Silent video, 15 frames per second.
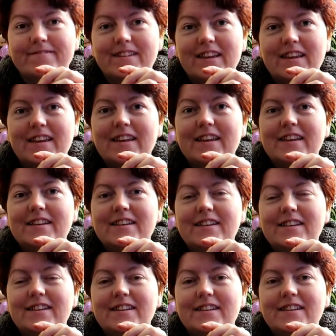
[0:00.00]

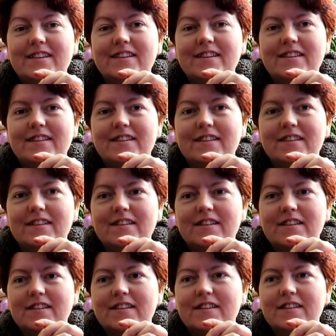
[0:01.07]

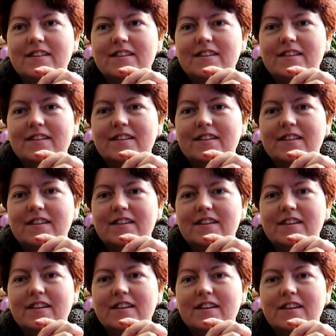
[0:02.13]

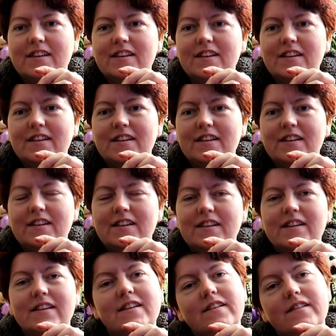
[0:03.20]

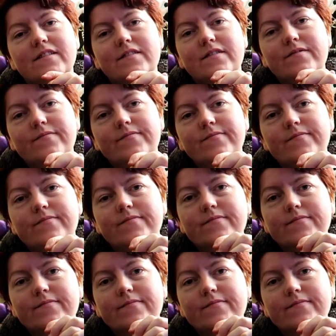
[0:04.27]
[no speech]